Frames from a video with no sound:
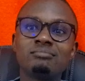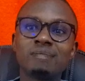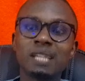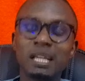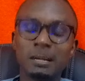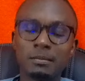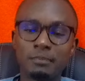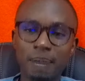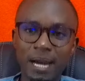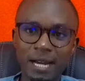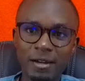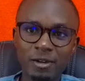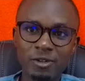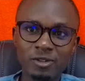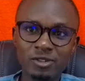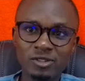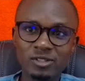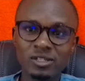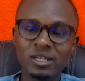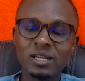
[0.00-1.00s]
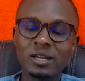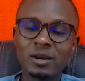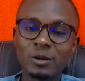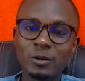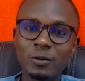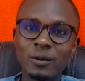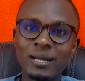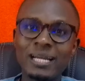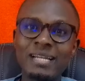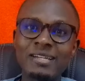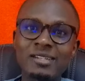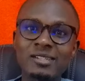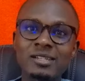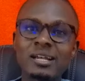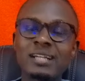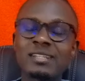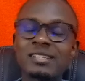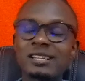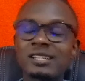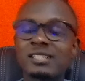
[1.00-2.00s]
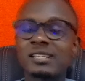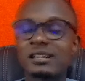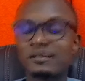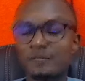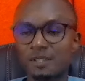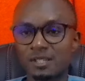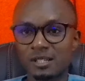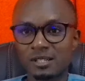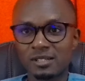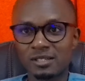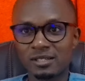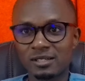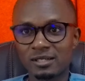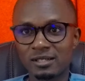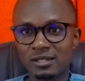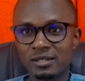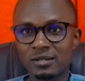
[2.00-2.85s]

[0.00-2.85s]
in burials, weddings, and church services.